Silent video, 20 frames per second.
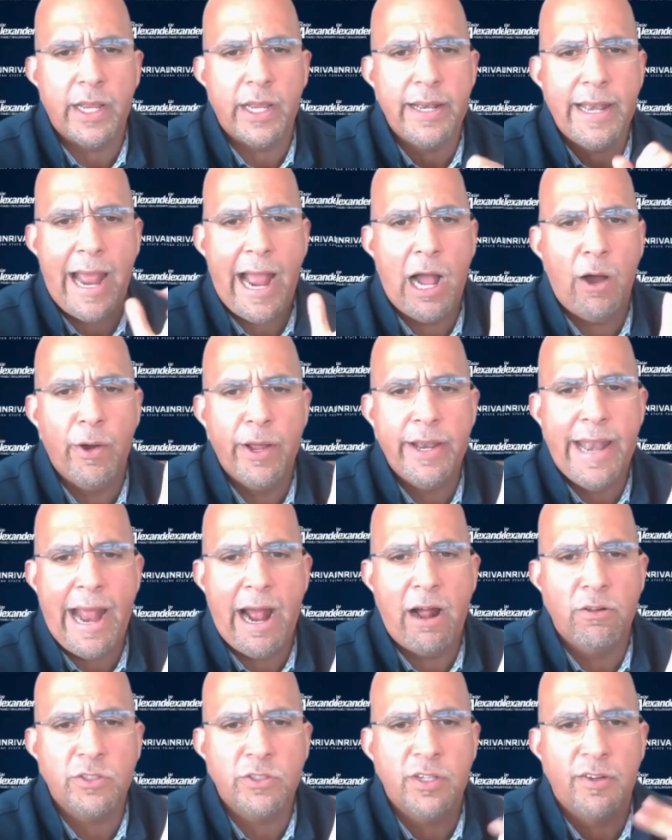we can now
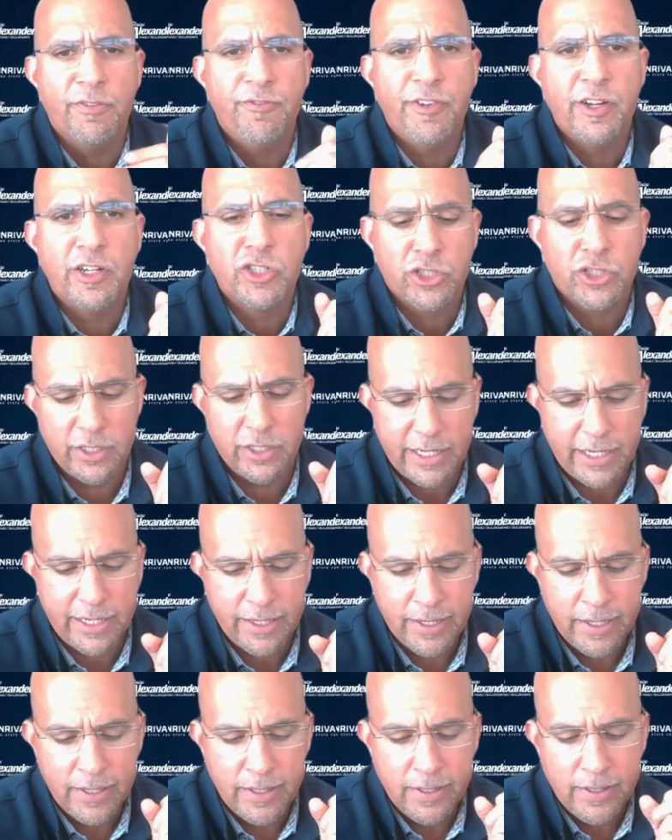announce
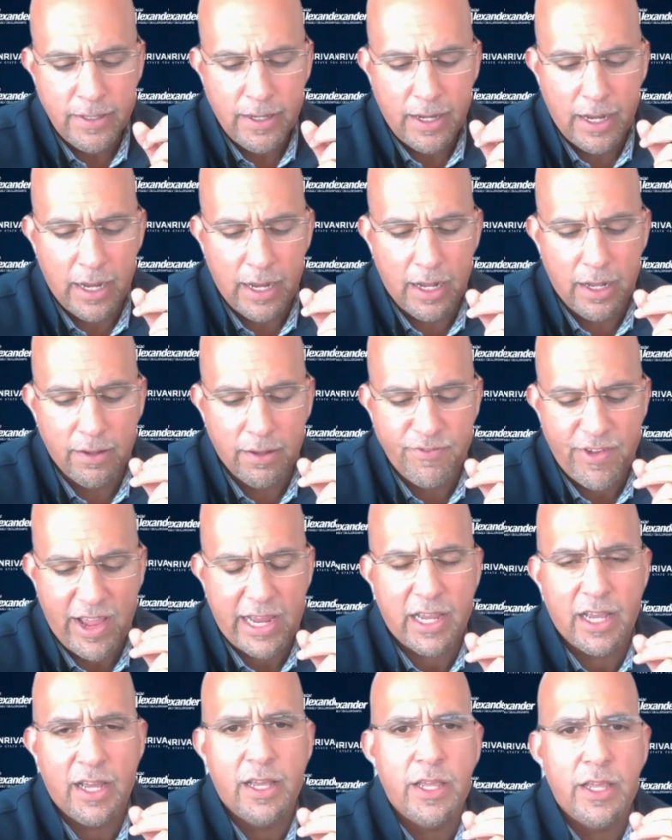officially
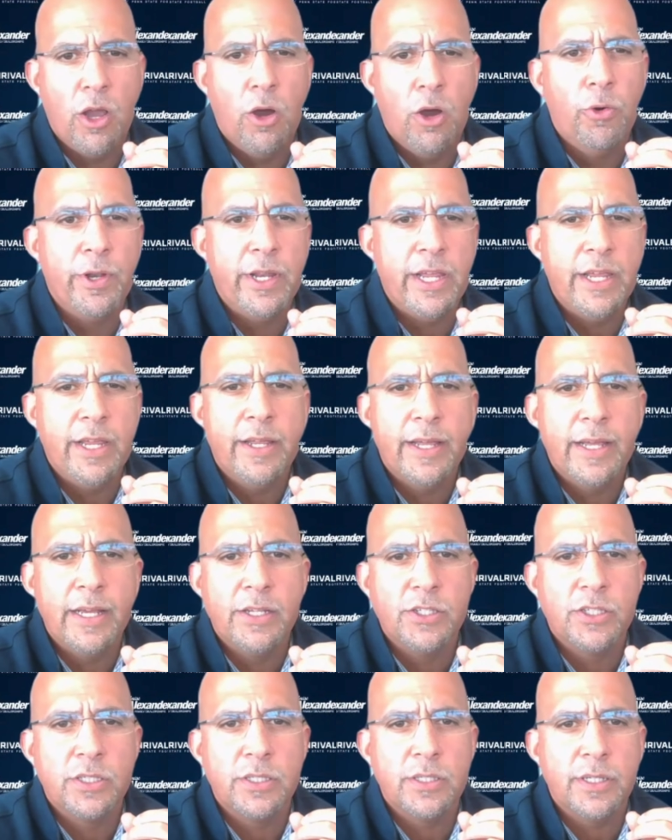Vega Ioane
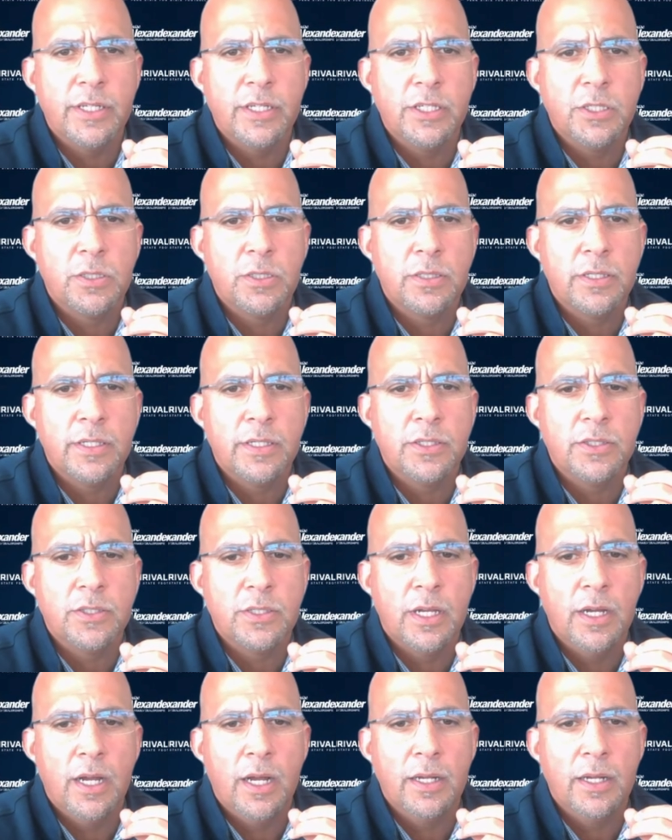
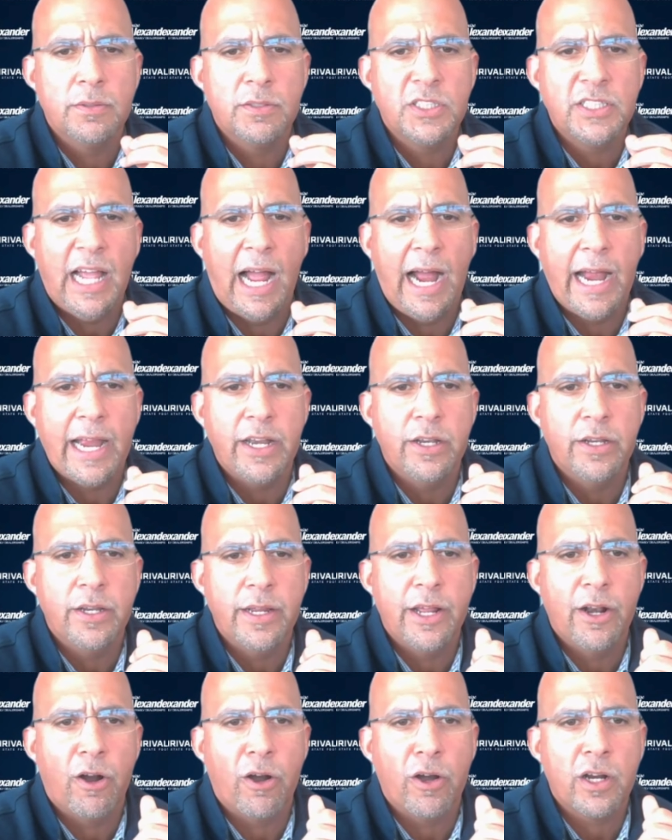is
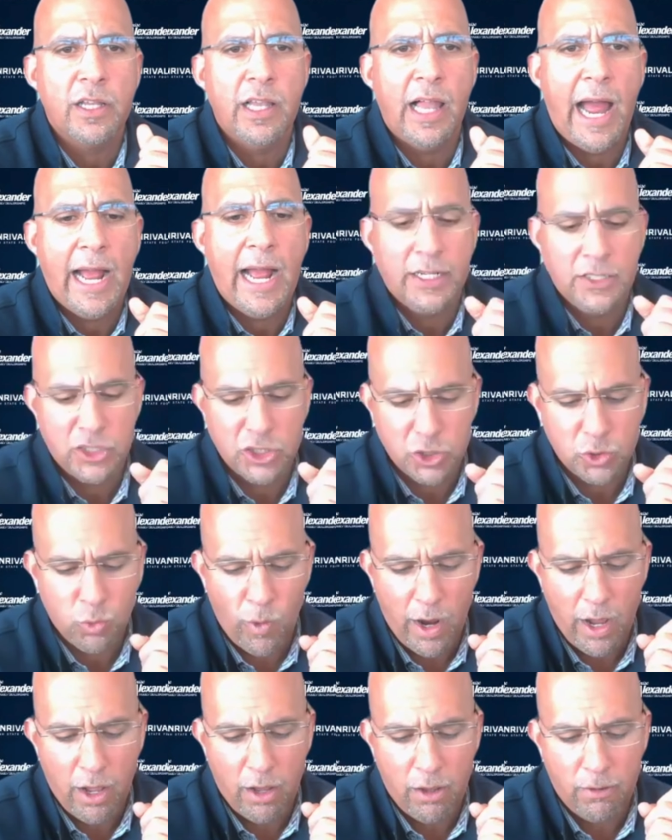signed in our class as
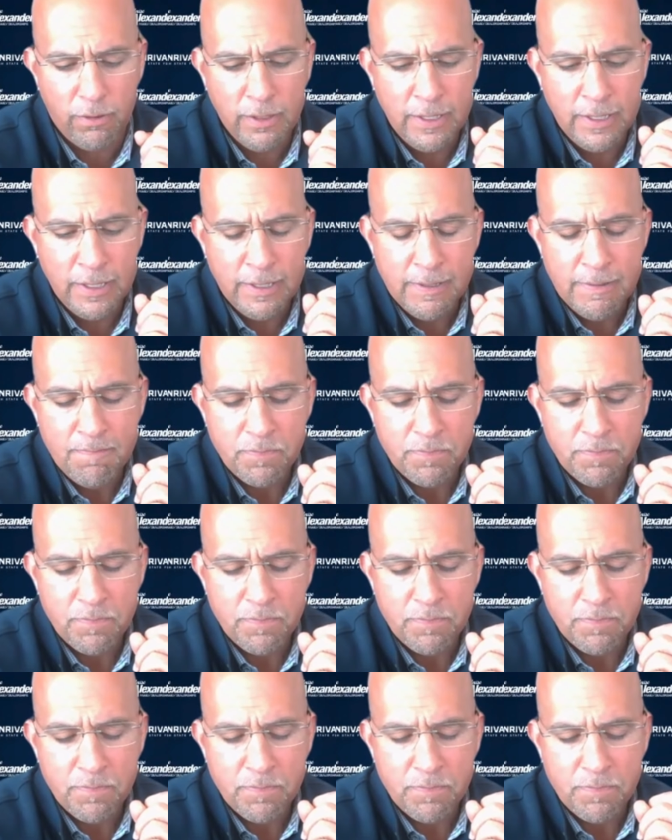well.